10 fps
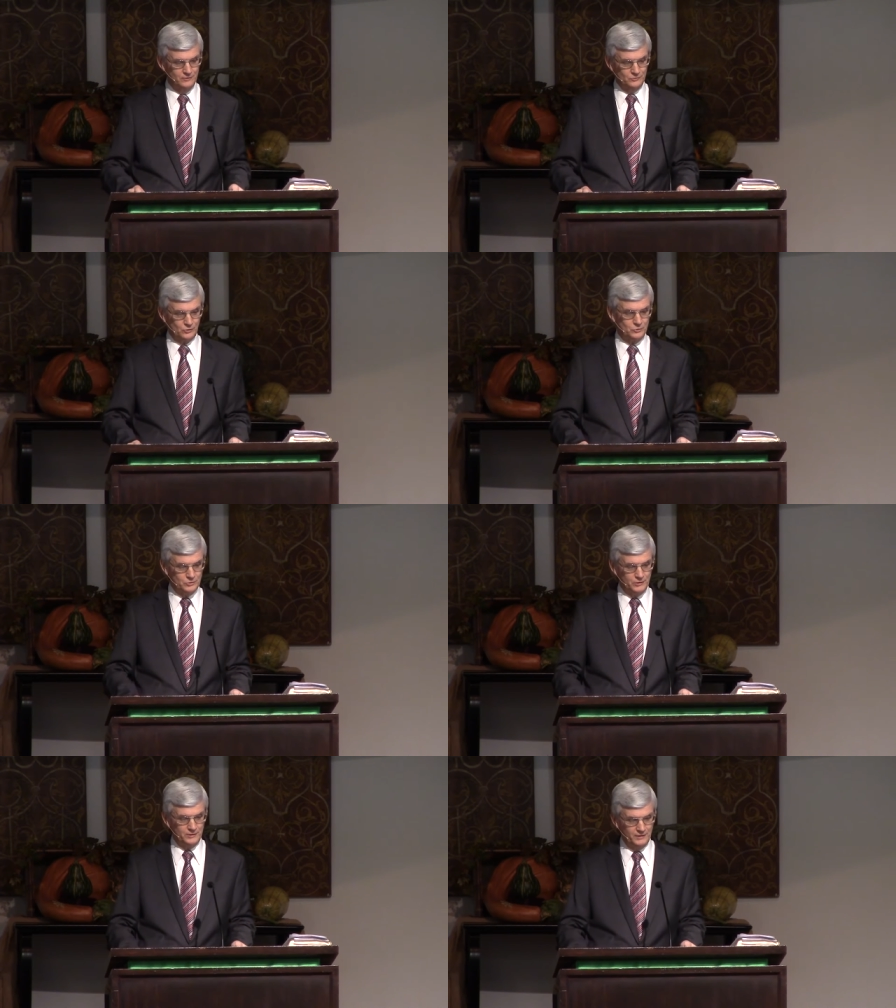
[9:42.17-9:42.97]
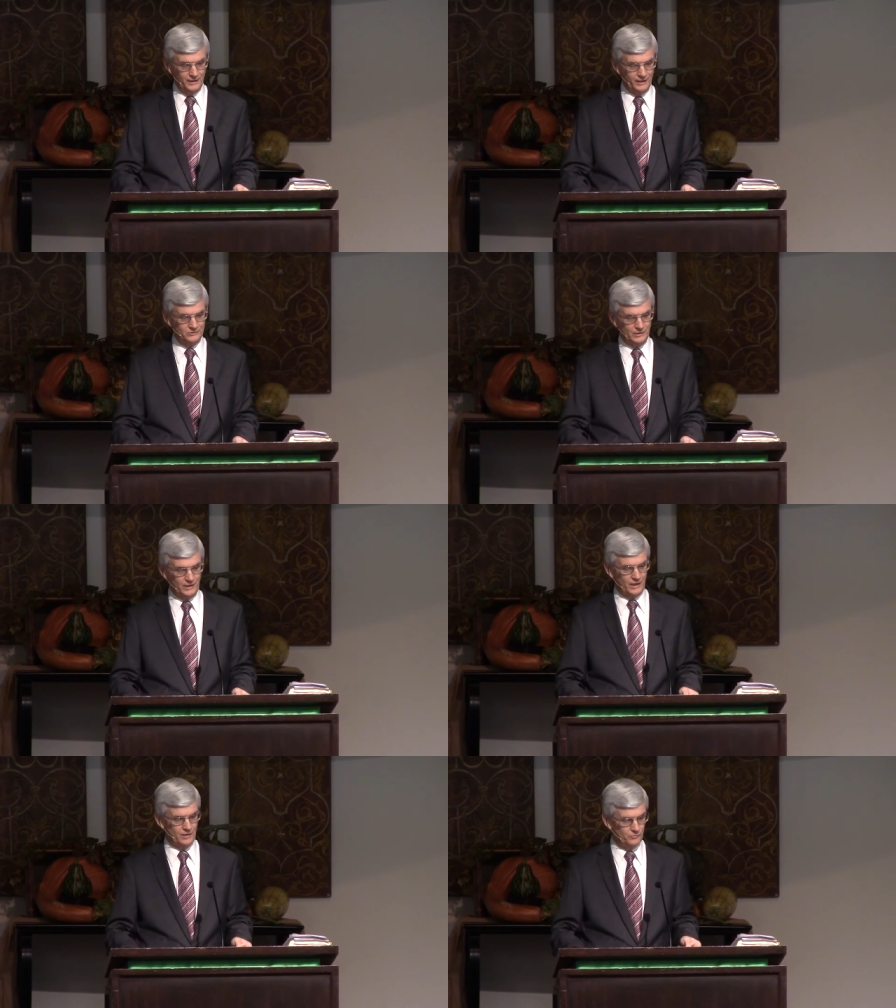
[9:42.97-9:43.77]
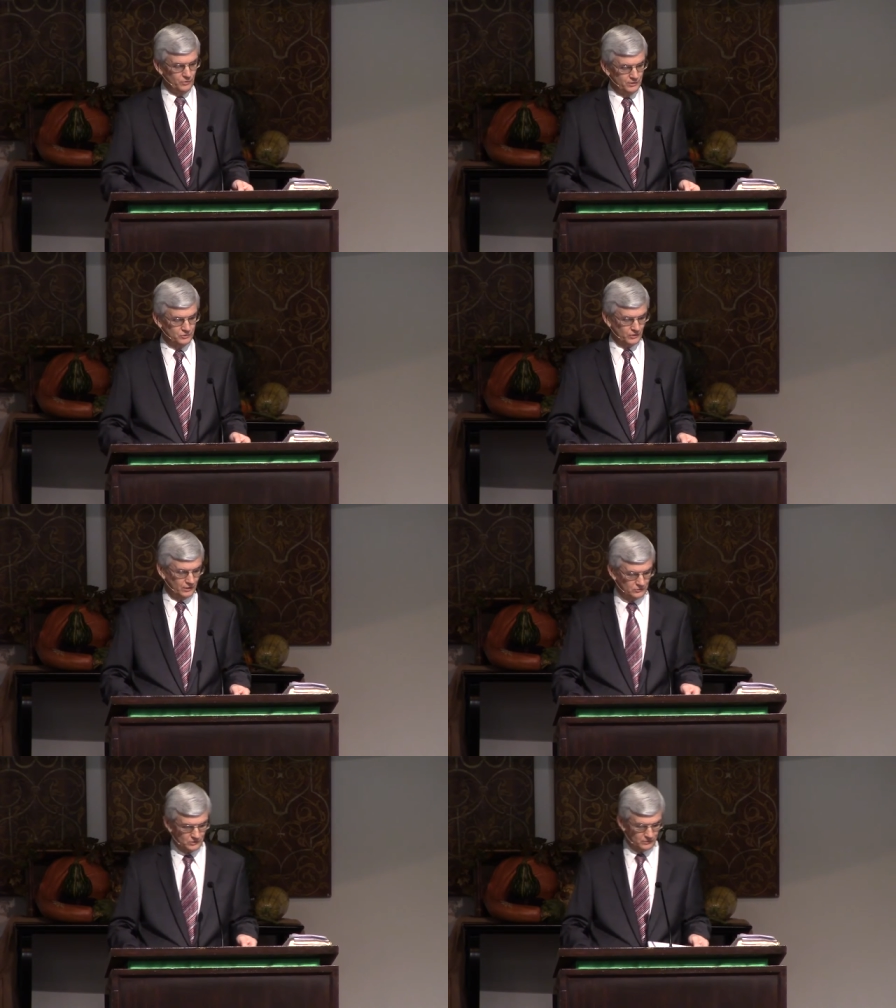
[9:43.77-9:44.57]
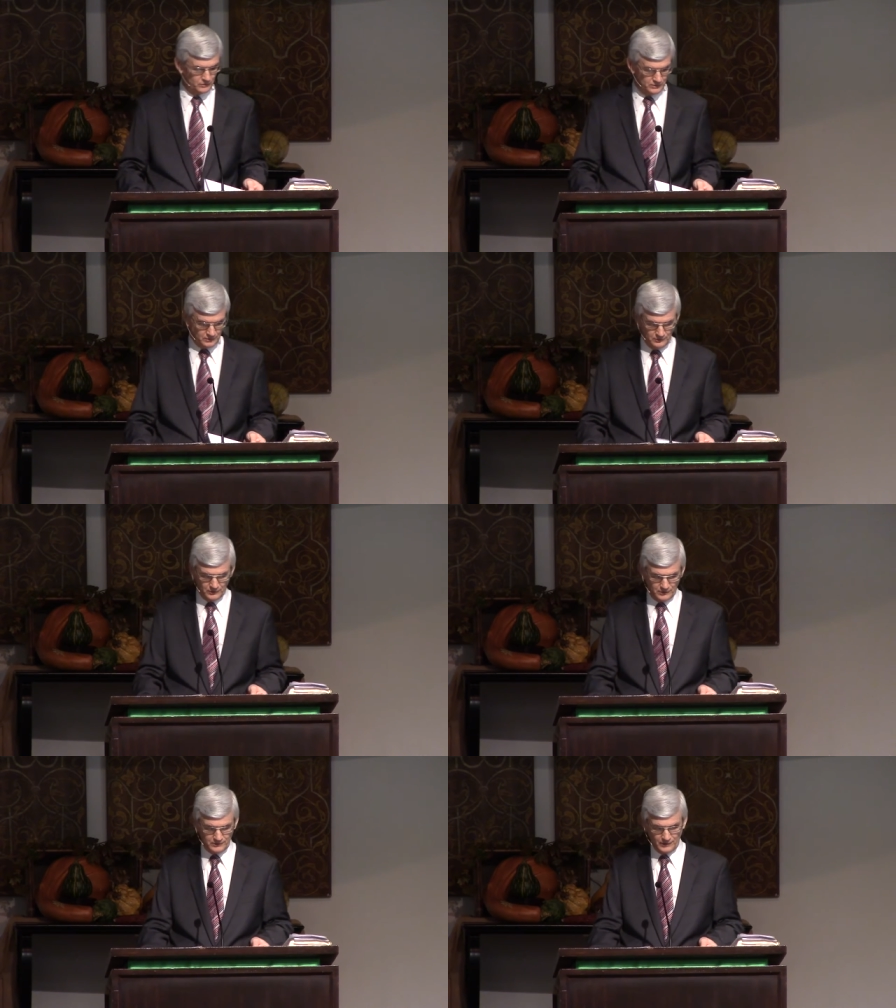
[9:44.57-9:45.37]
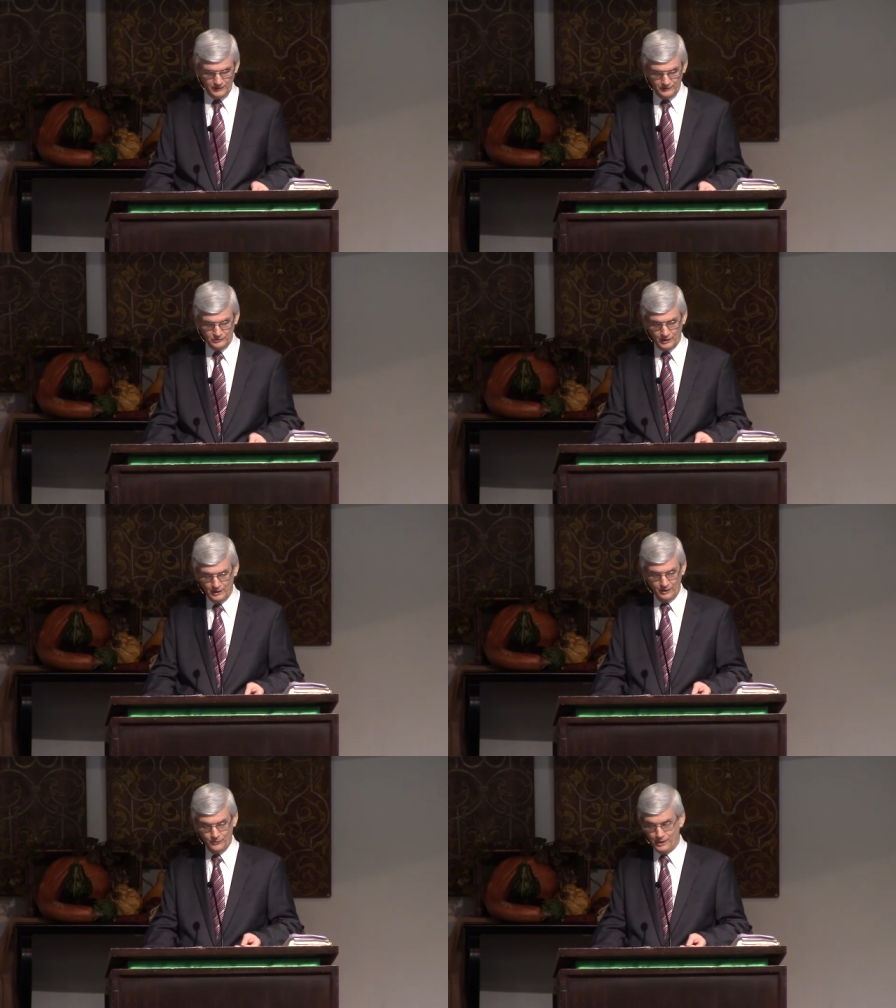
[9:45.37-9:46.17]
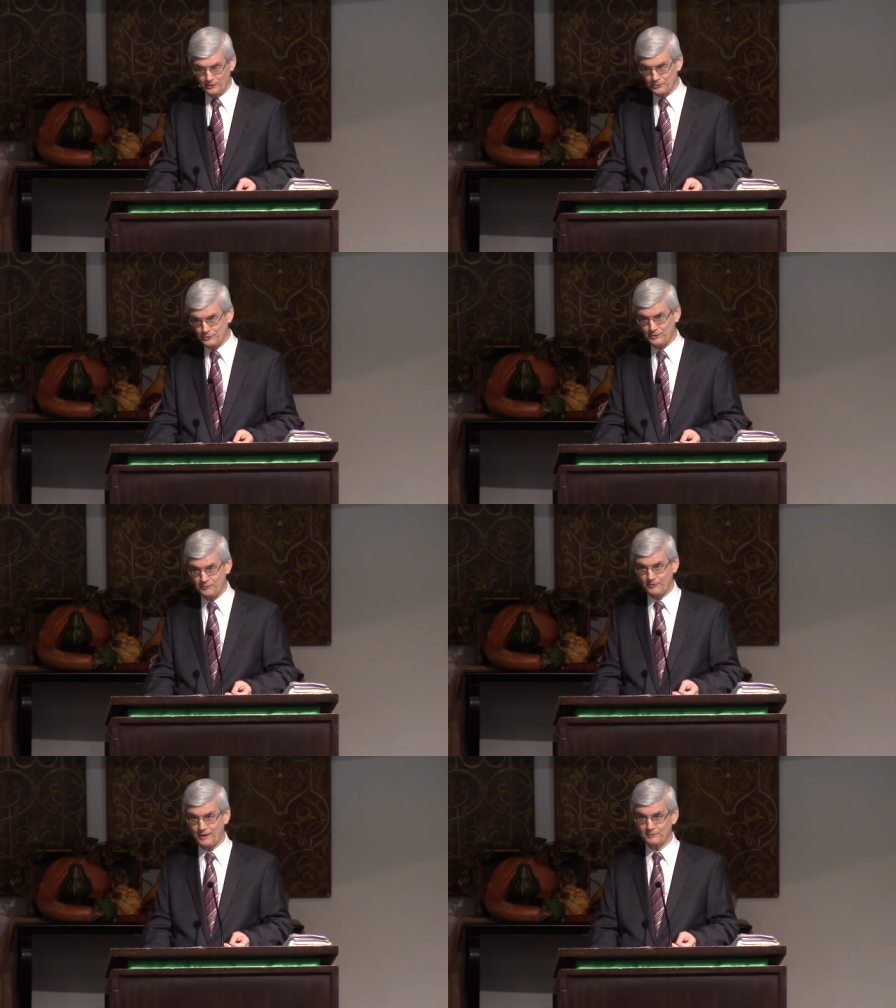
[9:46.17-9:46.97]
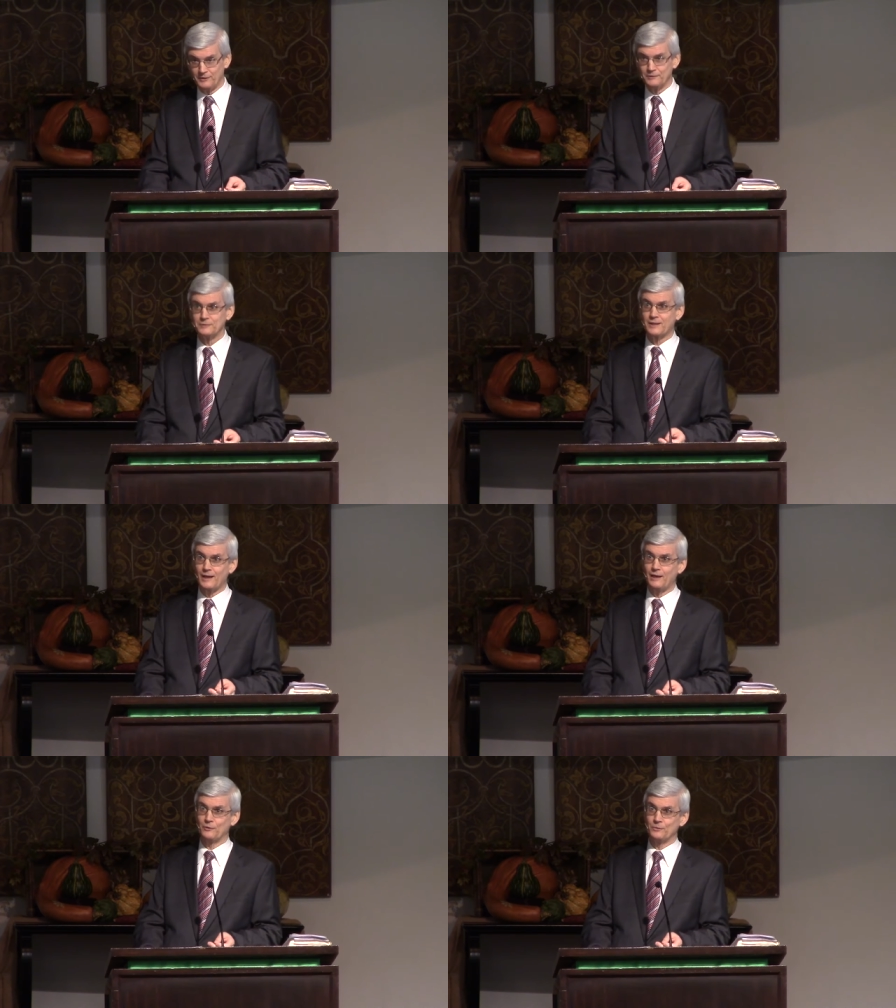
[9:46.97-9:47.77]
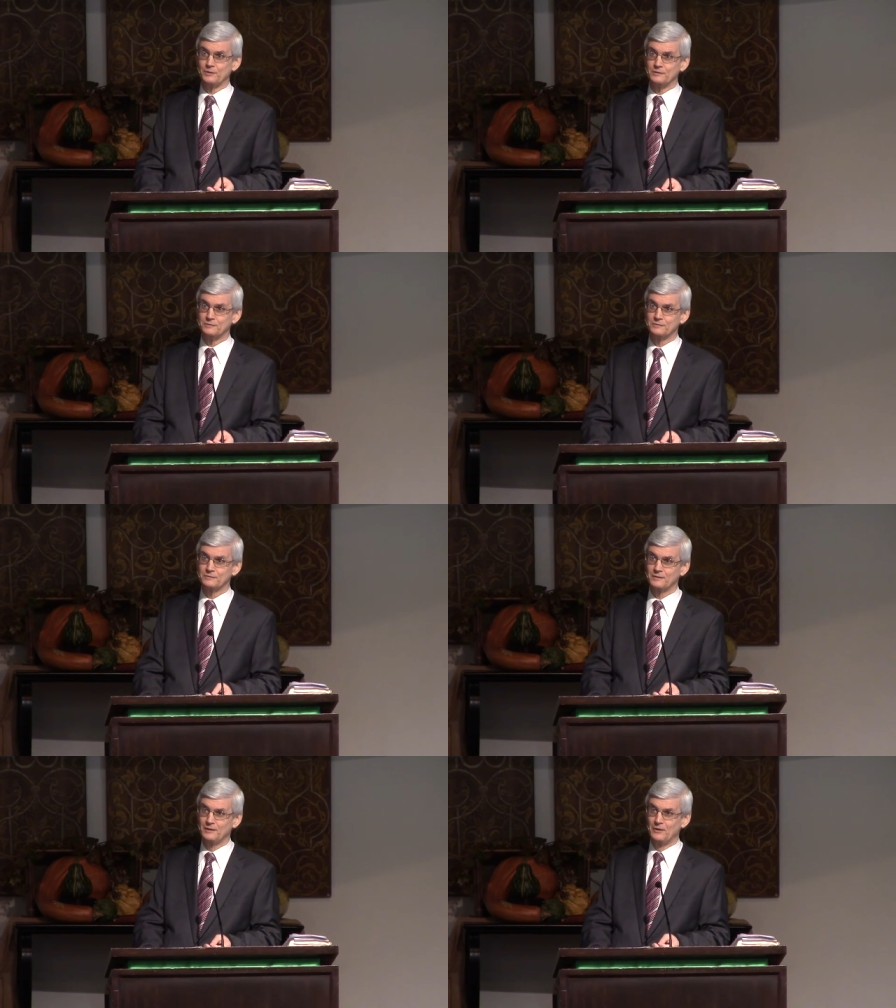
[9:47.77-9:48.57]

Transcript: so good as the average Thanksgiving dinner contains around 3,500 calories.